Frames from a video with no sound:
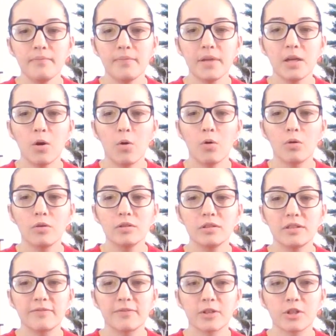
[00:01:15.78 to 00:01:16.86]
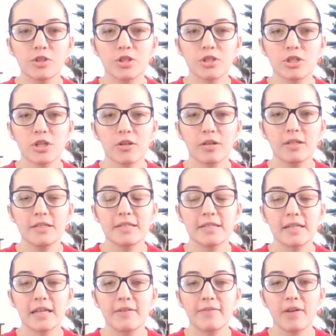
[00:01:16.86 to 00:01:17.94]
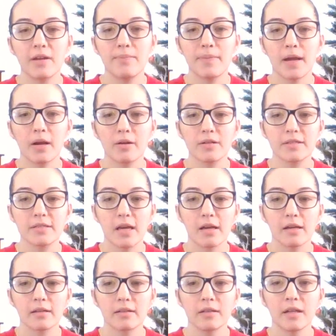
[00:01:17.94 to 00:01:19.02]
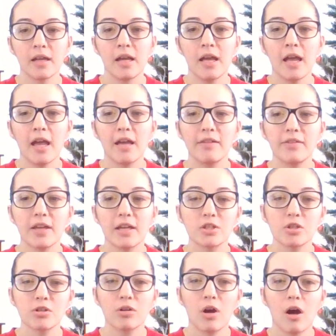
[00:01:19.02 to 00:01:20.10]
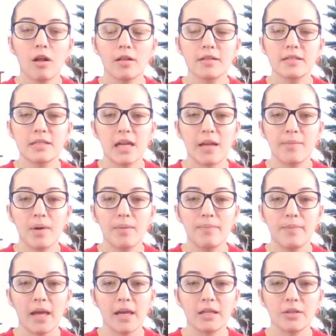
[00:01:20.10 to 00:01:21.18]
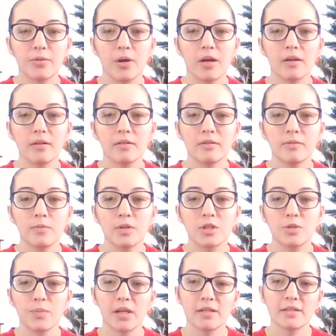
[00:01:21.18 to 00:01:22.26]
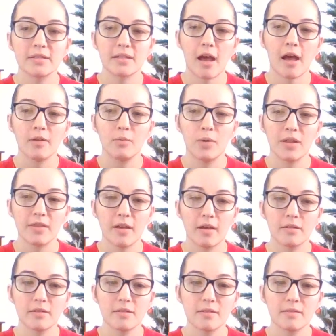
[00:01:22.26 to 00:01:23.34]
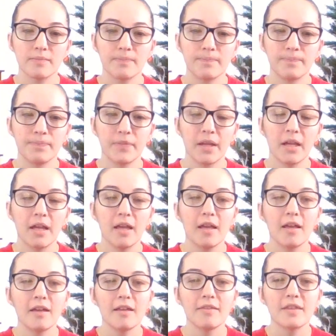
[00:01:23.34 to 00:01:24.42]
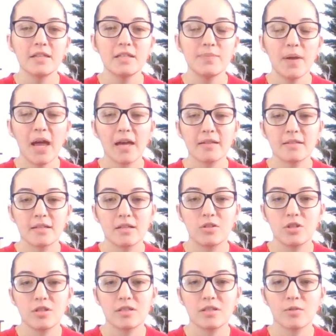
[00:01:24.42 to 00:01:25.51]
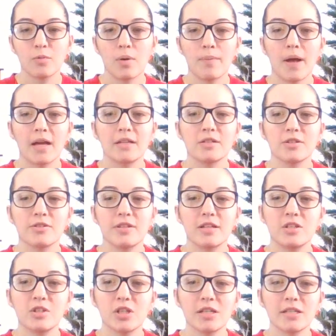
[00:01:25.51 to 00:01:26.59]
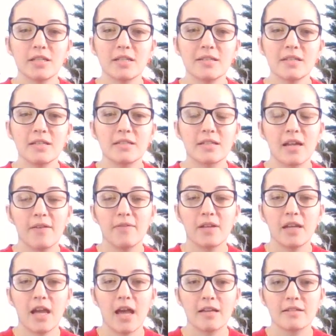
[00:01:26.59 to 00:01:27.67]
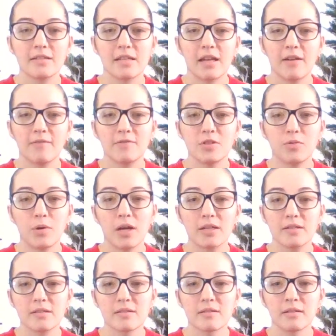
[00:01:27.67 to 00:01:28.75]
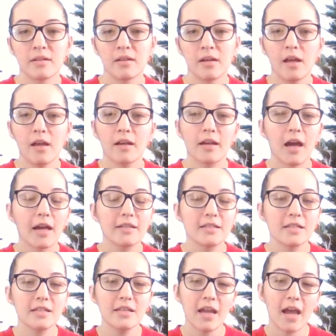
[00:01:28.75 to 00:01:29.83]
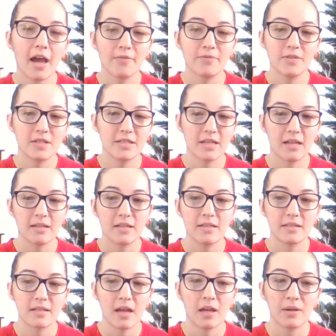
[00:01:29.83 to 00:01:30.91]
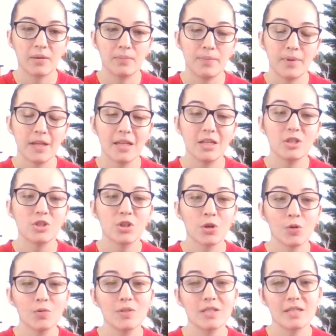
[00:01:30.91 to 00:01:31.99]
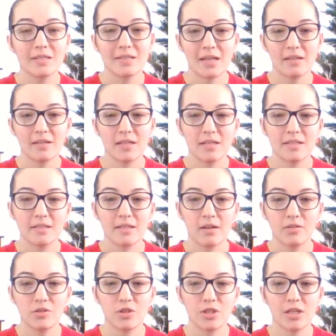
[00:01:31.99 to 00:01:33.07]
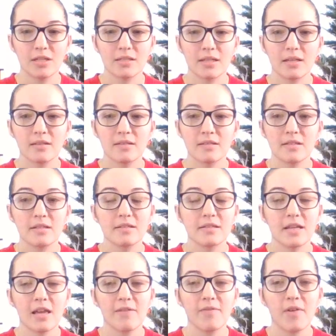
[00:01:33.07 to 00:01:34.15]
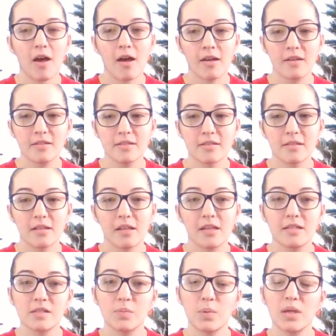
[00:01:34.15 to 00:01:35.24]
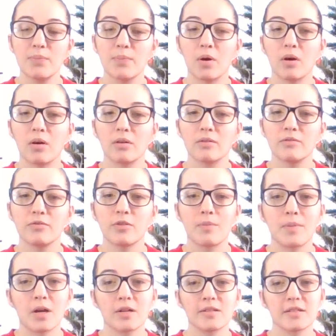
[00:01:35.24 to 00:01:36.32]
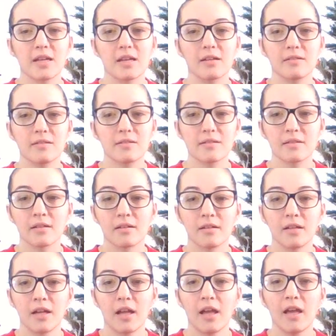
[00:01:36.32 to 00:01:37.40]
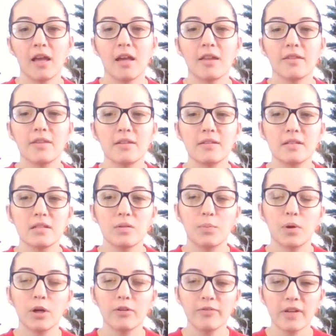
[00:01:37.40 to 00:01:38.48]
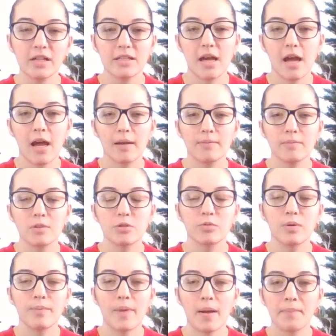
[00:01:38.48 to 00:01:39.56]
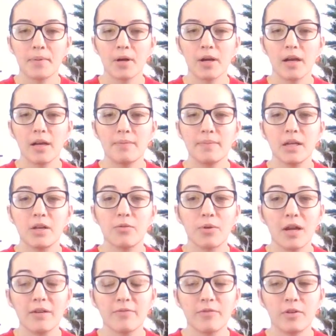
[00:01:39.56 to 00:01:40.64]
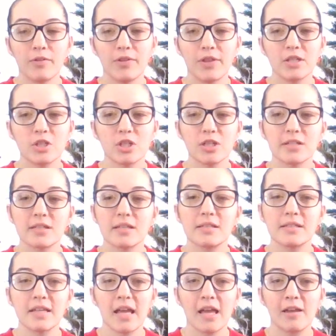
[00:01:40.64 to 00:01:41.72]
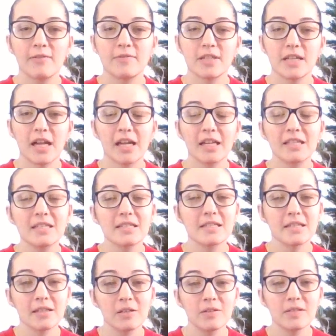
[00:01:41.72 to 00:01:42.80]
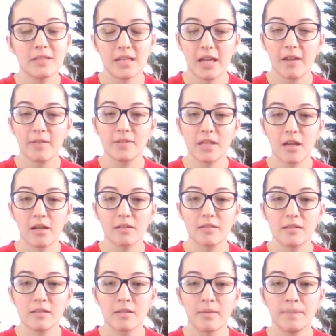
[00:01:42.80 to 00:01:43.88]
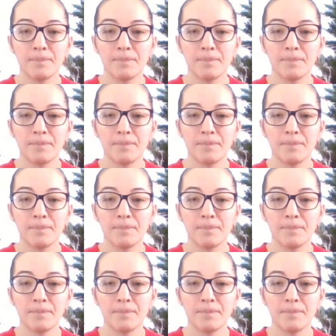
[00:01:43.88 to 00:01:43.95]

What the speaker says: Behold, the virgin shall conceive and bear a son, and they shall call his name Emmanuel, which means God with us. This passage is a reminder that Jesus is given as a gift to us. God didn't have to send his son, but he chose to send his son, Jesus, to save us, his people, from our sins. This is a perfect time to remember and be grateful that Jesus saved and still saves us.